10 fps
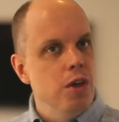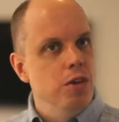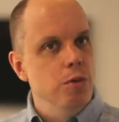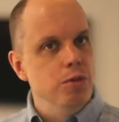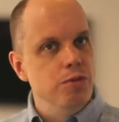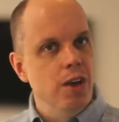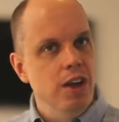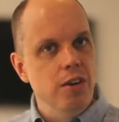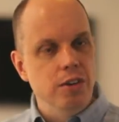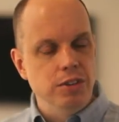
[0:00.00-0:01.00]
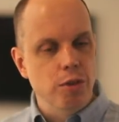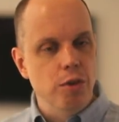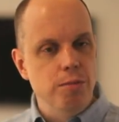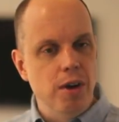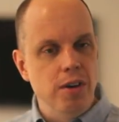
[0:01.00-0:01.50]
use vendors,
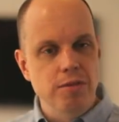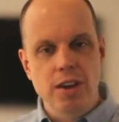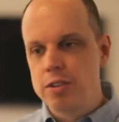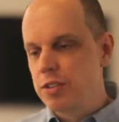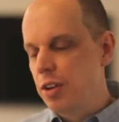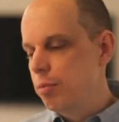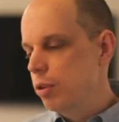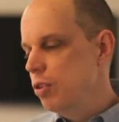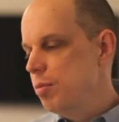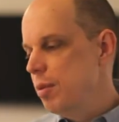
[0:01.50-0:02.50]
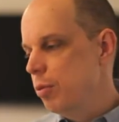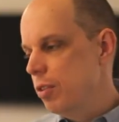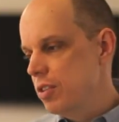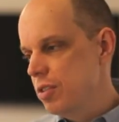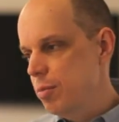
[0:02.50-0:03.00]
third-party vendors that employ people with
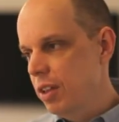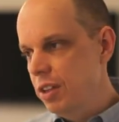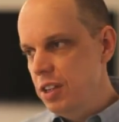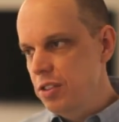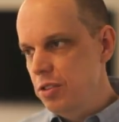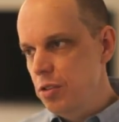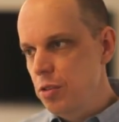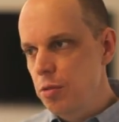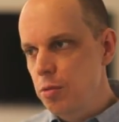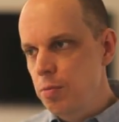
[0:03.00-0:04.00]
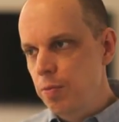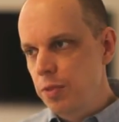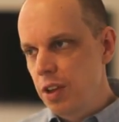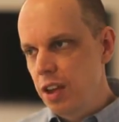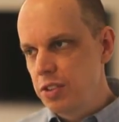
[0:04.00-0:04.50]
disabilities to
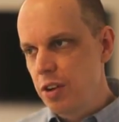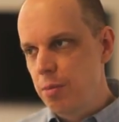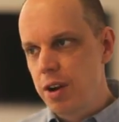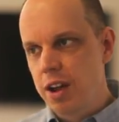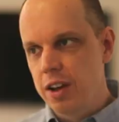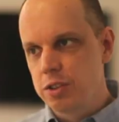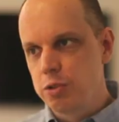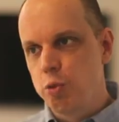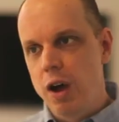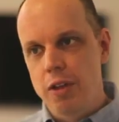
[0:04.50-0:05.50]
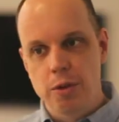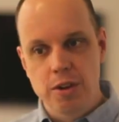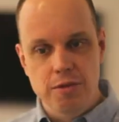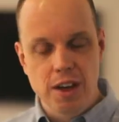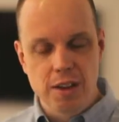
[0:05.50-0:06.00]
test our products while they're in
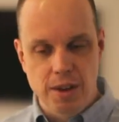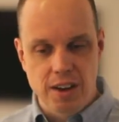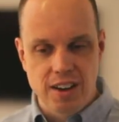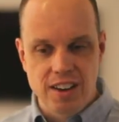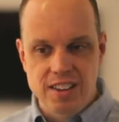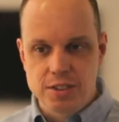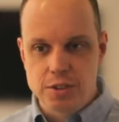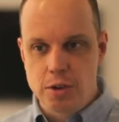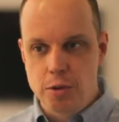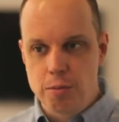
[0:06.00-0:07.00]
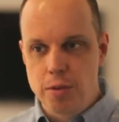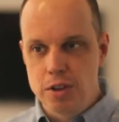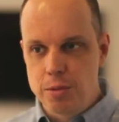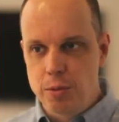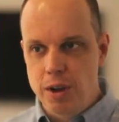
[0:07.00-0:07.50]
development. So
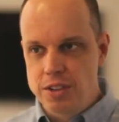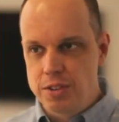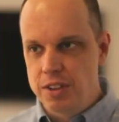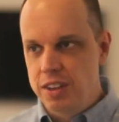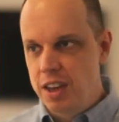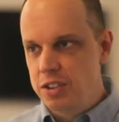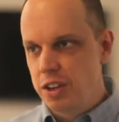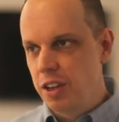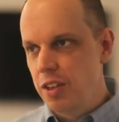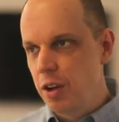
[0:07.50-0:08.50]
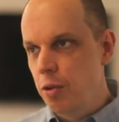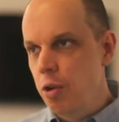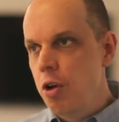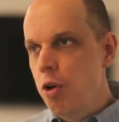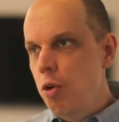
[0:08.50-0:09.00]
multiple ways of engaging. And then
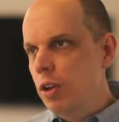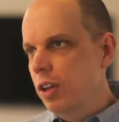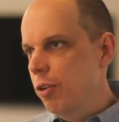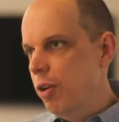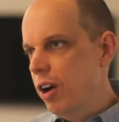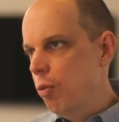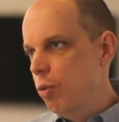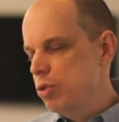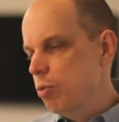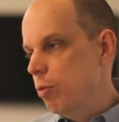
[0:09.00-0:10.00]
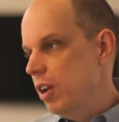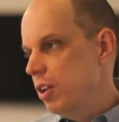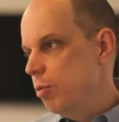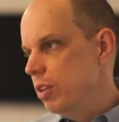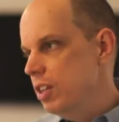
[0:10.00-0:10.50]
later on, once we're ready
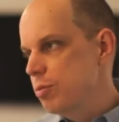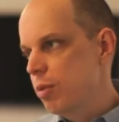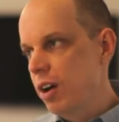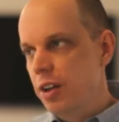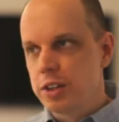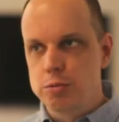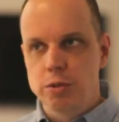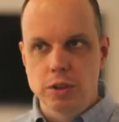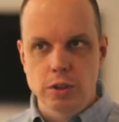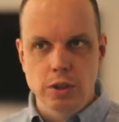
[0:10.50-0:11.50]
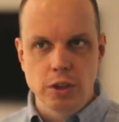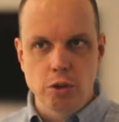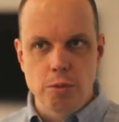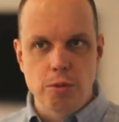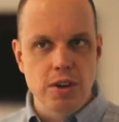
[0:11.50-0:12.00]
to release products, we'll
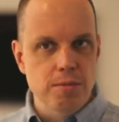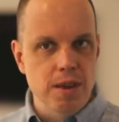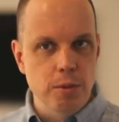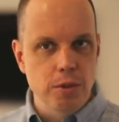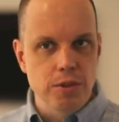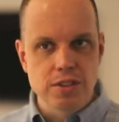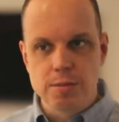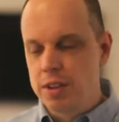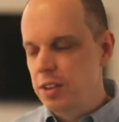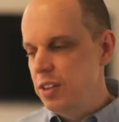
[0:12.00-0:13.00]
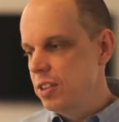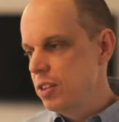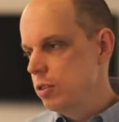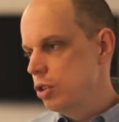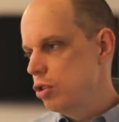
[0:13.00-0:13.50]
incorporate people with disabilities
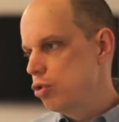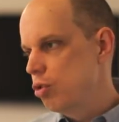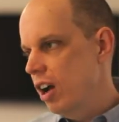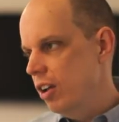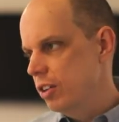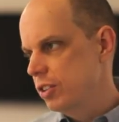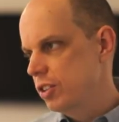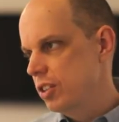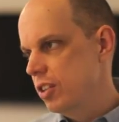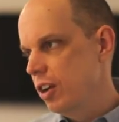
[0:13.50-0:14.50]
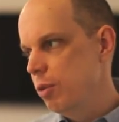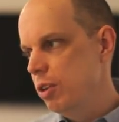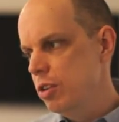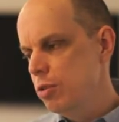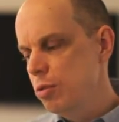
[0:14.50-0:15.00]
in trials, just like we
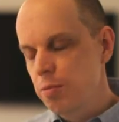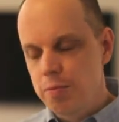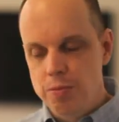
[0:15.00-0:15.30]
do